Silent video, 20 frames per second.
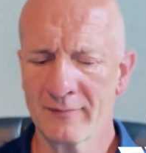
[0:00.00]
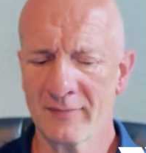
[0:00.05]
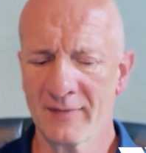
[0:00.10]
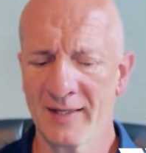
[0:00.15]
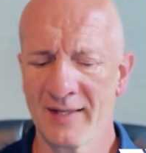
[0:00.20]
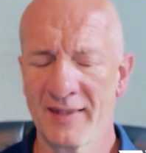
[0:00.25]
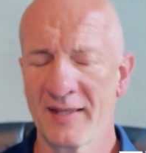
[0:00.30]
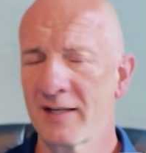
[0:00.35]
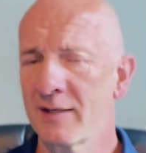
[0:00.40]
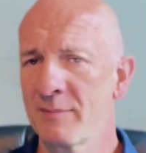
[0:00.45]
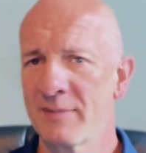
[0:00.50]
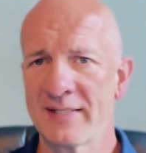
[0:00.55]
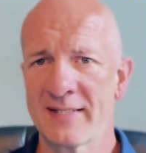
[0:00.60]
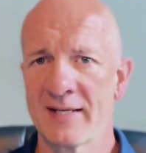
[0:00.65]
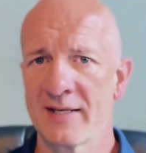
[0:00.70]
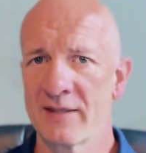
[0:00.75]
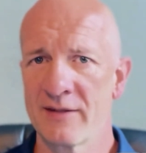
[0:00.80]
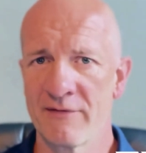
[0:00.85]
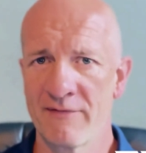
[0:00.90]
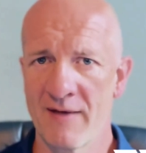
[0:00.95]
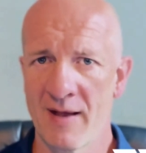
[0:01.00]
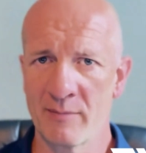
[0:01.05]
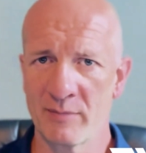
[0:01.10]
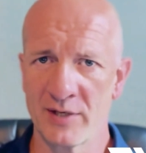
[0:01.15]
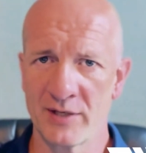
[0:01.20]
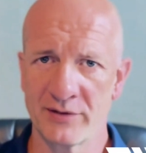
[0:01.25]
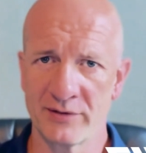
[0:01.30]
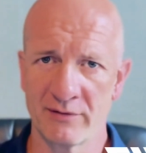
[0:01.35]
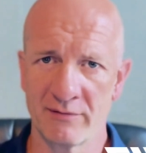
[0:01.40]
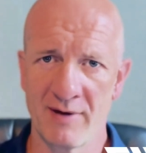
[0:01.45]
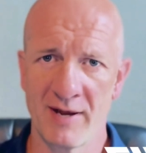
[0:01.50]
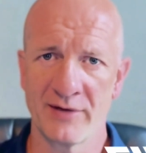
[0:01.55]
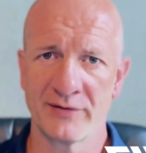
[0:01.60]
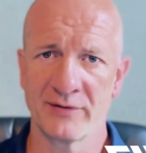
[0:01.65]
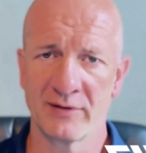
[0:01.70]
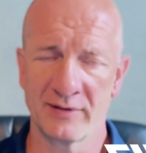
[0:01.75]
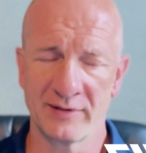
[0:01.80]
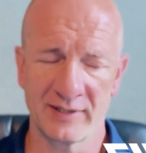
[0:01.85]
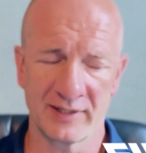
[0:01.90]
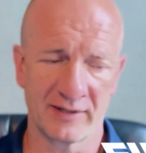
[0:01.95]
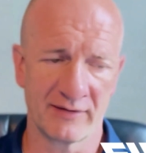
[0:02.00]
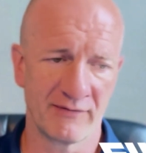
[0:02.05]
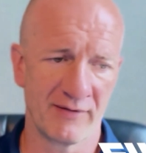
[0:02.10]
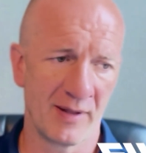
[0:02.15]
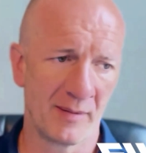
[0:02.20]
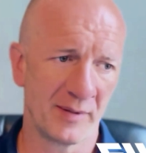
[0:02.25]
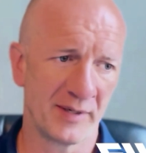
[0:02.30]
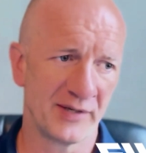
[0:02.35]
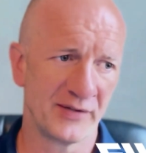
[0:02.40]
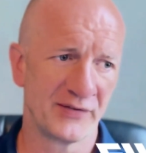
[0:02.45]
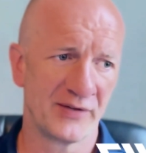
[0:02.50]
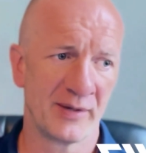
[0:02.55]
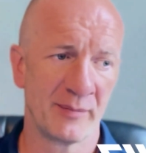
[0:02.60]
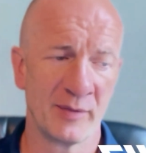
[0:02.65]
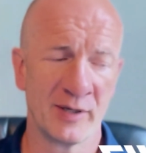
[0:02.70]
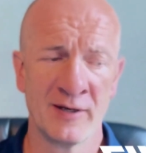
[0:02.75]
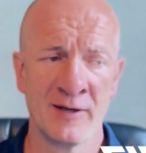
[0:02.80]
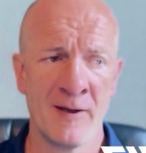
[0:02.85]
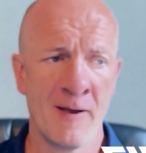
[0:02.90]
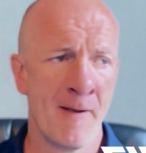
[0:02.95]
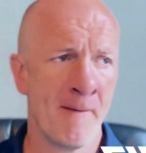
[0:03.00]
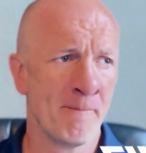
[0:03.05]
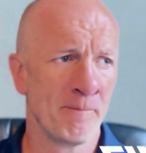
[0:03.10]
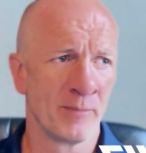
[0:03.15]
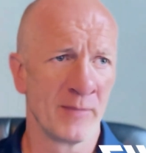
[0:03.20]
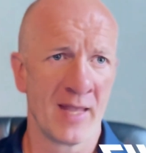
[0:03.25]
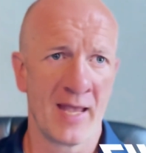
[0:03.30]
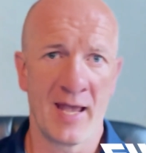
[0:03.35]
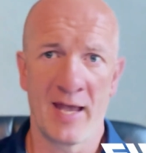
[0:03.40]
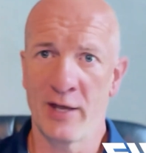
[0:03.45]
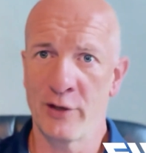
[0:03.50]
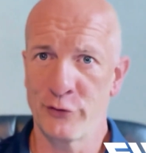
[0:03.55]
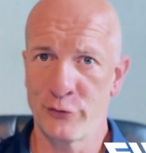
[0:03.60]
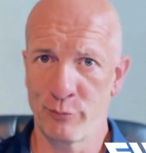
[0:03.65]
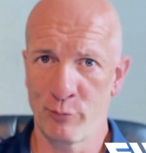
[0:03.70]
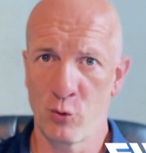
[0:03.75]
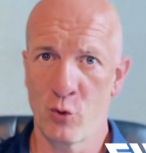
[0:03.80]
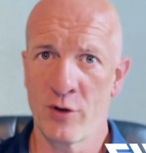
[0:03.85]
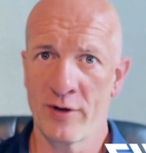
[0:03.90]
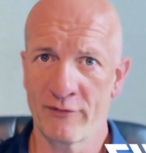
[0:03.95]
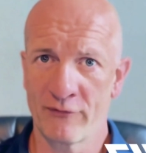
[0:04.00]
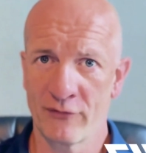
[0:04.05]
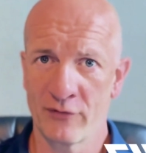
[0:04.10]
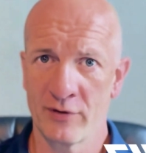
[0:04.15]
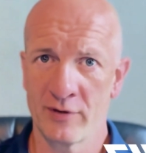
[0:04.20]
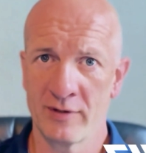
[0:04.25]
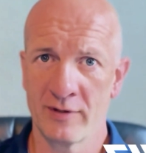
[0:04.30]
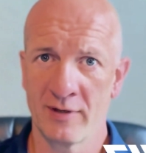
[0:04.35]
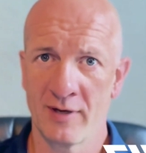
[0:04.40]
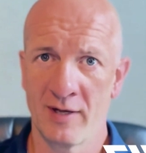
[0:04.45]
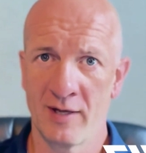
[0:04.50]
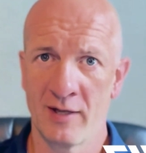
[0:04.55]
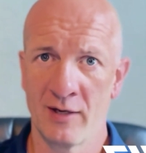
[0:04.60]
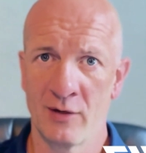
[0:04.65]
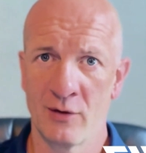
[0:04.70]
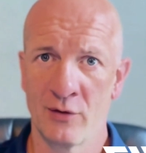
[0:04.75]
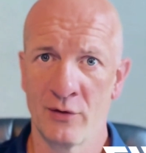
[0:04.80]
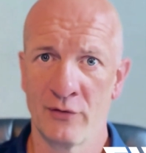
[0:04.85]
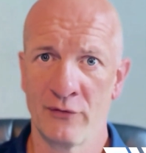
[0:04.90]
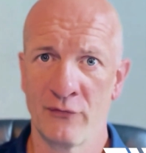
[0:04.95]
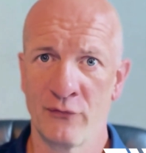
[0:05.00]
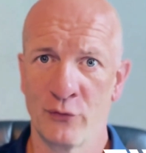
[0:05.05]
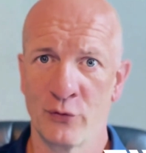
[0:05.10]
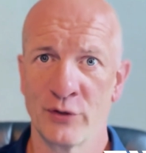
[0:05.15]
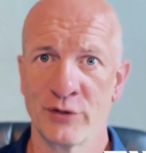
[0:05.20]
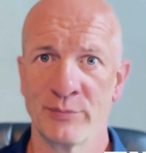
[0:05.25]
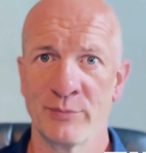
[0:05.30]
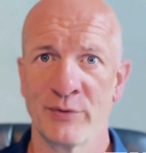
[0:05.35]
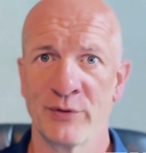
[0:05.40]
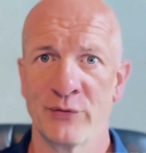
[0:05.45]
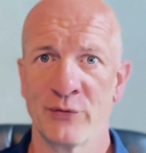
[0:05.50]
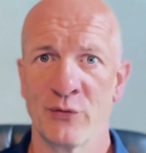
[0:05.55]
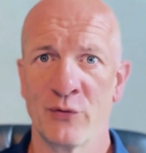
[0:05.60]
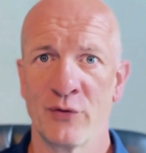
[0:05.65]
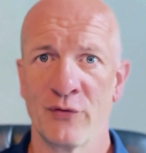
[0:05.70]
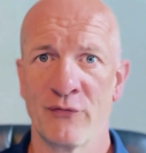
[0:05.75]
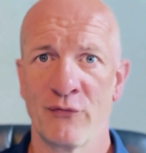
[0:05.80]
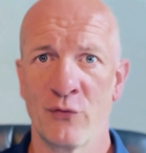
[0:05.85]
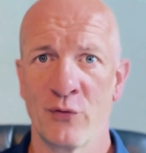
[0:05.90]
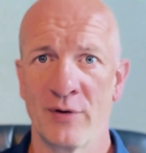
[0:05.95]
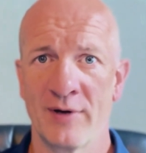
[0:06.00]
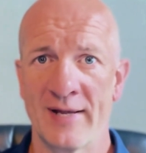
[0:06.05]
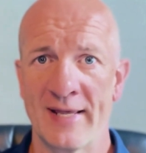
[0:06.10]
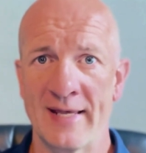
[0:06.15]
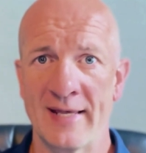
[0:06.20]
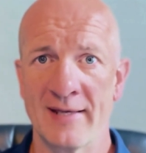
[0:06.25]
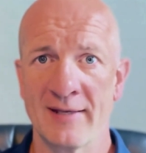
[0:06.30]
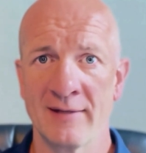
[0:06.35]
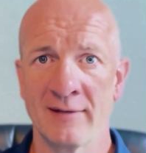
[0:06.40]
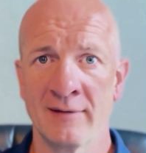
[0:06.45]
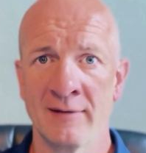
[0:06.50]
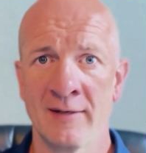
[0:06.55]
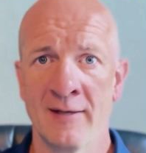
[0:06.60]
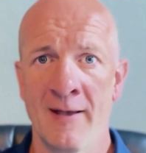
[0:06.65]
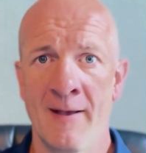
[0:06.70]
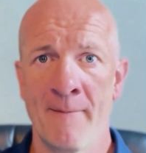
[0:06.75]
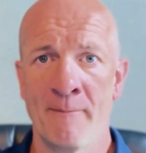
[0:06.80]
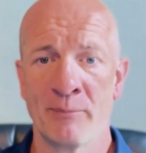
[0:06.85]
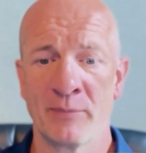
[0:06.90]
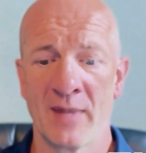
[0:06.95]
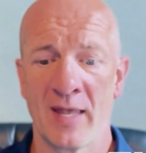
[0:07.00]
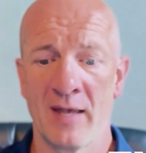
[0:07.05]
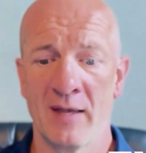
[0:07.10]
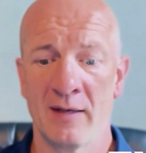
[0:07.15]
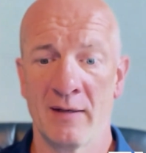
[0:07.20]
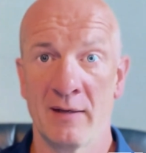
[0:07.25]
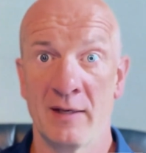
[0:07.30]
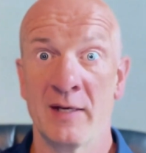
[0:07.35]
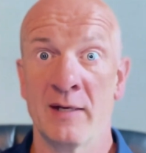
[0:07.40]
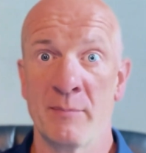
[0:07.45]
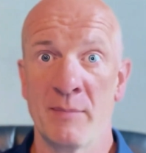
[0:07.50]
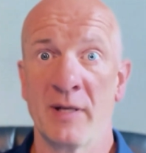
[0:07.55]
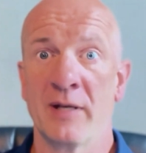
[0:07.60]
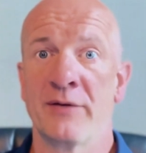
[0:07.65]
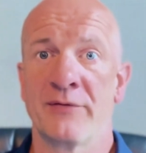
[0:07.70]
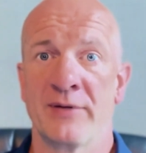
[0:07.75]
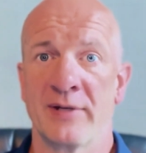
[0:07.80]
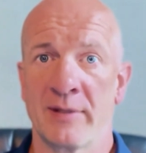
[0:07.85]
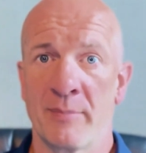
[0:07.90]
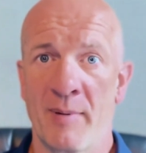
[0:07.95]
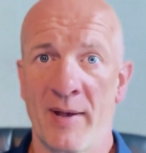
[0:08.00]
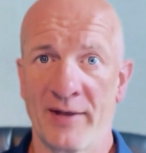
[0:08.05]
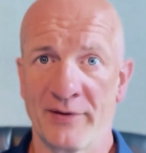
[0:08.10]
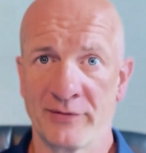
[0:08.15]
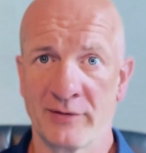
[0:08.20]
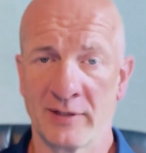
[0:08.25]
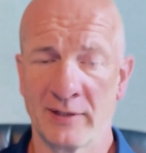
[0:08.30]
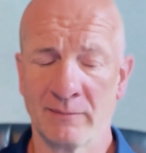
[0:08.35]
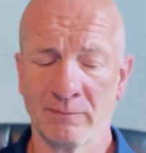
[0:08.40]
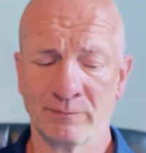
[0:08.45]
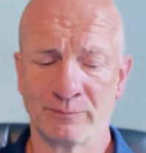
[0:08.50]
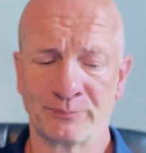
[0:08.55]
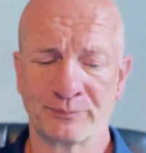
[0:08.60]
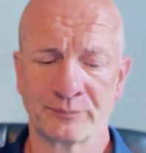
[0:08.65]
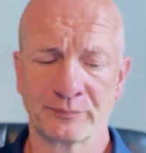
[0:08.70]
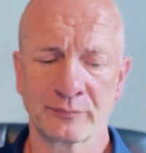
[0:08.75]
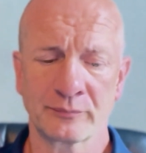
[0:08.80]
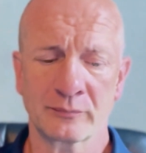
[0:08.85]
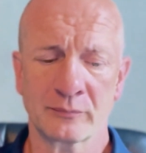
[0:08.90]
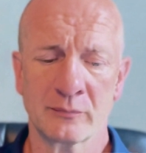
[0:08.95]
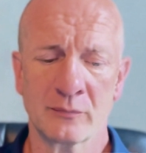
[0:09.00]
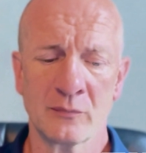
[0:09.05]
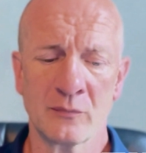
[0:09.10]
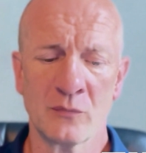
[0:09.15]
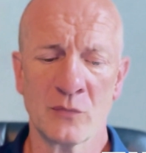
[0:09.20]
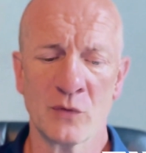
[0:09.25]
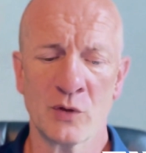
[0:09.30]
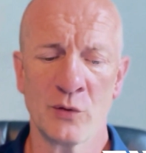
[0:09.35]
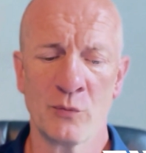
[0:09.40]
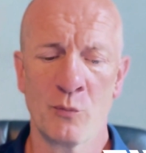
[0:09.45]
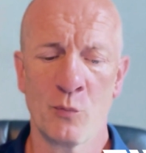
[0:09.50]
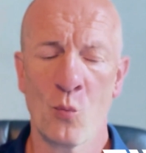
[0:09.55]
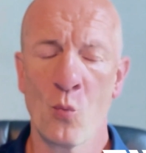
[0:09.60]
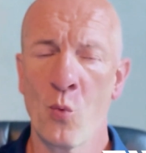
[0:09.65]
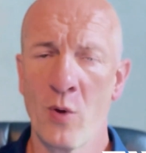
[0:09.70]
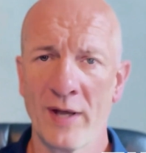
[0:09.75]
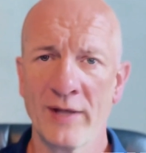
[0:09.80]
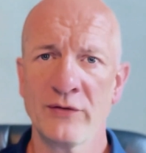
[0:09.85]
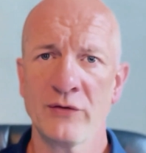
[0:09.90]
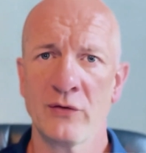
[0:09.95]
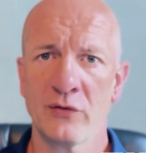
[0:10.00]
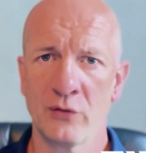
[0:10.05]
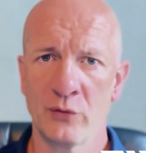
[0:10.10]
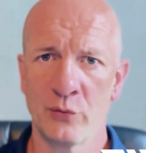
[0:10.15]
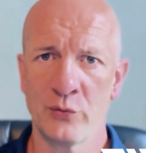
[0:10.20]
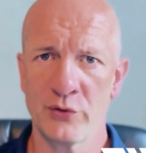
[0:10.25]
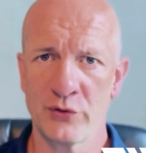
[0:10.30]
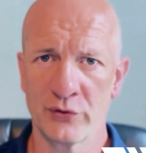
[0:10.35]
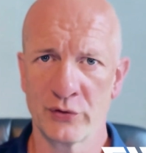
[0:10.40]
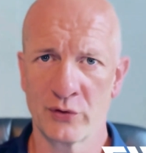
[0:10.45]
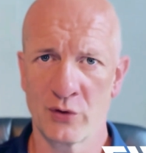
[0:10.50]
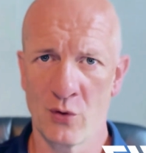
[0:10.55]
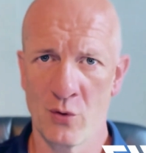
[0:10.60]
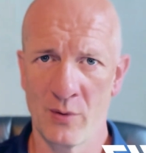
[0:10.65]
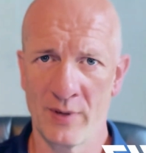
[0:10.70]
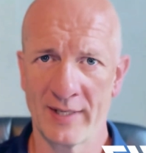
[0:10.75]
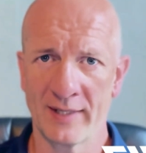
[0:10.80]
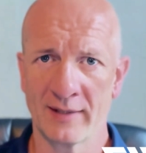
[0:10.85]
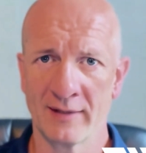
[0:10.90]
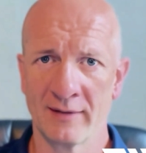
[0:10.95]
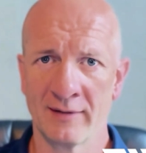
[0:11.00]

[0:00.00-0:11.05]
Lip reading: That can be taking the family out to a restaurant, taking the family to cinema, deploying for law enforcement or for in a military capacity. When you know you're going,